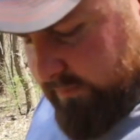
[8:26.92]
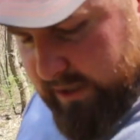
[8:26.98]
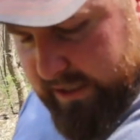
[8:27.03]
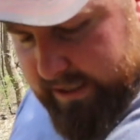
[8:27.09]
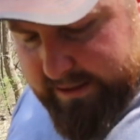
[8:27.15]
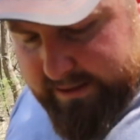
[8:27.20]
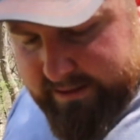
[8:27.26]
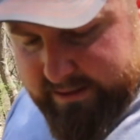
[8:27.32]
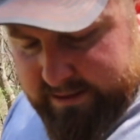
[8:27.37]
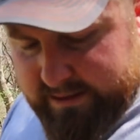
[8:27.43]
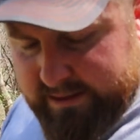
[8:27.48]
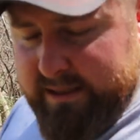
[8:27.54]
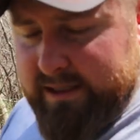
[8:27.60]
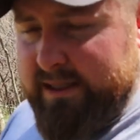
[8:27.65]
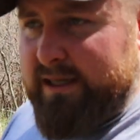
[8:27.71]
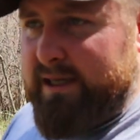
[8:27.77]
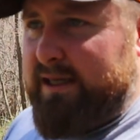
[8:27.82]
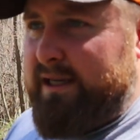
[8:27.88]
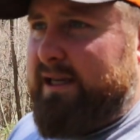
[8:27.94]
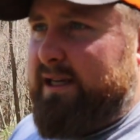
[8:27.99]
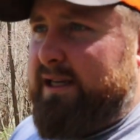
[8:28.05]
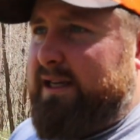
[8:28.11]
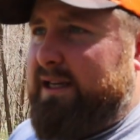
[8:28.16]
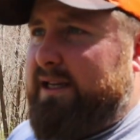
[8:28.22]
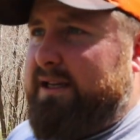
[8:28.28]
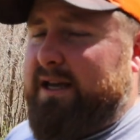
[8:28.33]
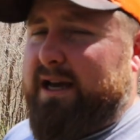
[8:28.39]
But
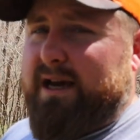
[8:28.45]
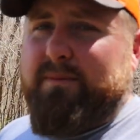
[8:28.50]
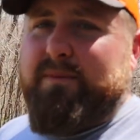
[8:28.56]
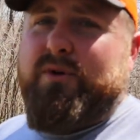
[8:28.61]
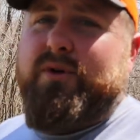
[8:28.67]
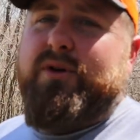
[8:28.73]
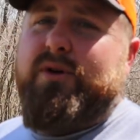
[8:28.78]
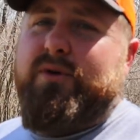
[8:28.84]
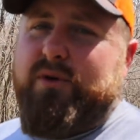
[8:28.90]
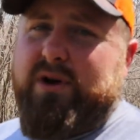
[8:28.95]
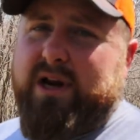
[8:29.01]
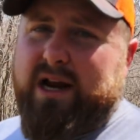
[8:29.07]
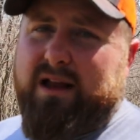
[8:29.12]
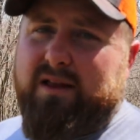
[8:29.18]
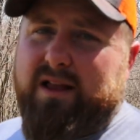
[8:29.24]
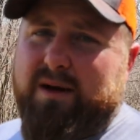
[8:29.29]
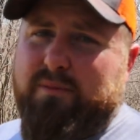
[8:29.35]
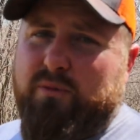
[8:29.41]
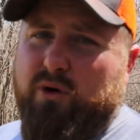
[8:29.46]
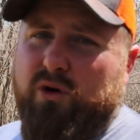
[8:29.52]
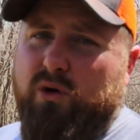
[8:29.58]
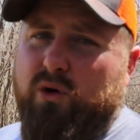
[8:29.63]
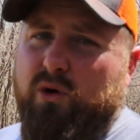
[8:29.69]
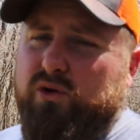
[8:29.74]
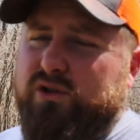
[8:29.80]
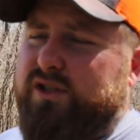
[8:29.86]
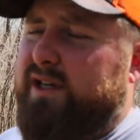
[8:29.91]
yep, we got a lot more
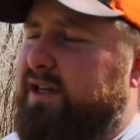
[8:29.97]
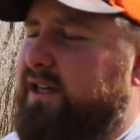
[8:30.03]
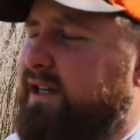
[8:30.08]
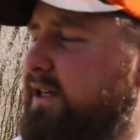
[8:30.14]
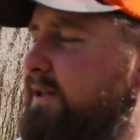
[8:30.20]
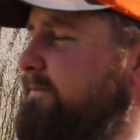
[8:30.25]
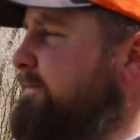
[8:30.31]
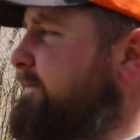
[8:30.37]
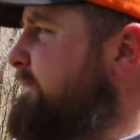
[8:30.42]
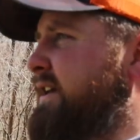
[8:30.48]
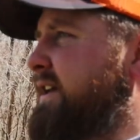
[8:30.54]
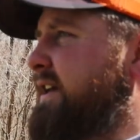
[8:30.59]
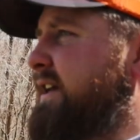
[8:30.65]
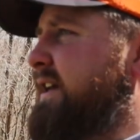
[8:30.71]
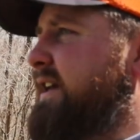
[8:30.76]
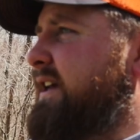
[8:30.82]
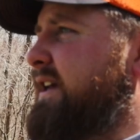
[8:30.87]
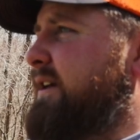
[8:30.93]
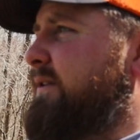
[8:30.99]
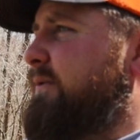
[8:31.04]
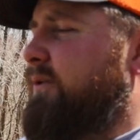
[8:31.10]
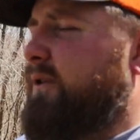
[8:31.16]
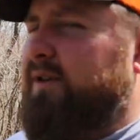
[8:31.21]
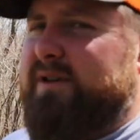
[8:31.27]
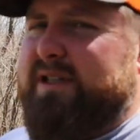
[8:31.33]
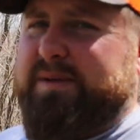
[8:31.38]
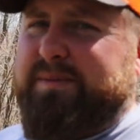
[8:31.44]
holes to dig.
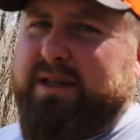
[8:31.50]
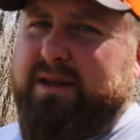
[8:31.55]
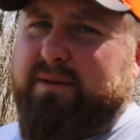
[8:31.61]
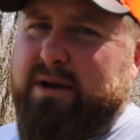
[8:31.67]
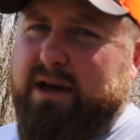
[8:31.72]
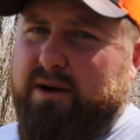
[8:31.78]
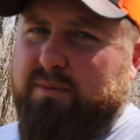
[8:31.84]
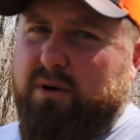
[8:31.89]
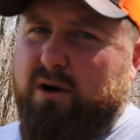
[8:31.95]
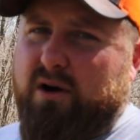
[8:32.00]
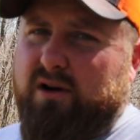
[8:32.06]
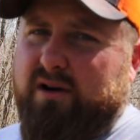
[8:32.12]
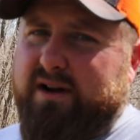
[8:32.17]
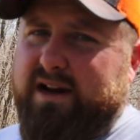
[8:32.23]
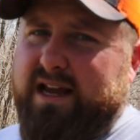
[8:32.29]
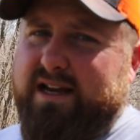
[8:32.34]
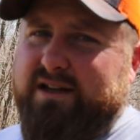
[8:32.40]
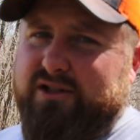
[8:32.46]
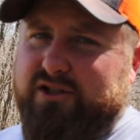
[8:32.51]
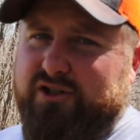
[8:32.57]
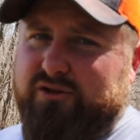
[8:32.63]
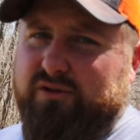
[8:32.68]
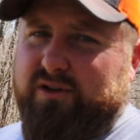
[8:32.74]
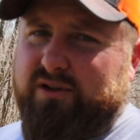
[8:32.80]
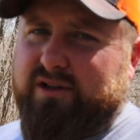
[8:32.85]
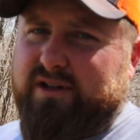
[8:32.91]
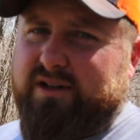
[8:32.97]
We're gonna spend the better part of our day just
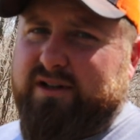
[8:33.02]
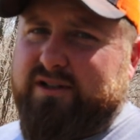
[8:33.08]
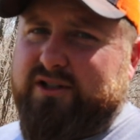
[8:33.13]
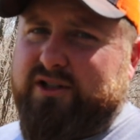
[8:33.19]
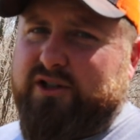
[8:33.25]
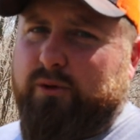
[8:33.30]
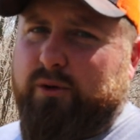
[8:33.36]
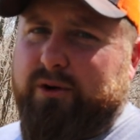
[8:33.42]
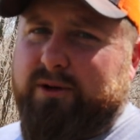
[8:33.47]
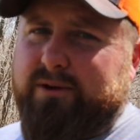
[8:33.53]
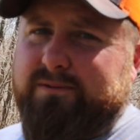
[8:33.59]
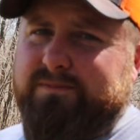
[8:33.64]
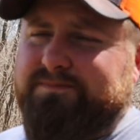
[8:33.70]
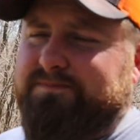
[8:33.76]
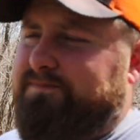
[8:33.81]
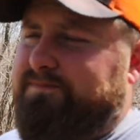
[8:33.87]
drilling in the soil.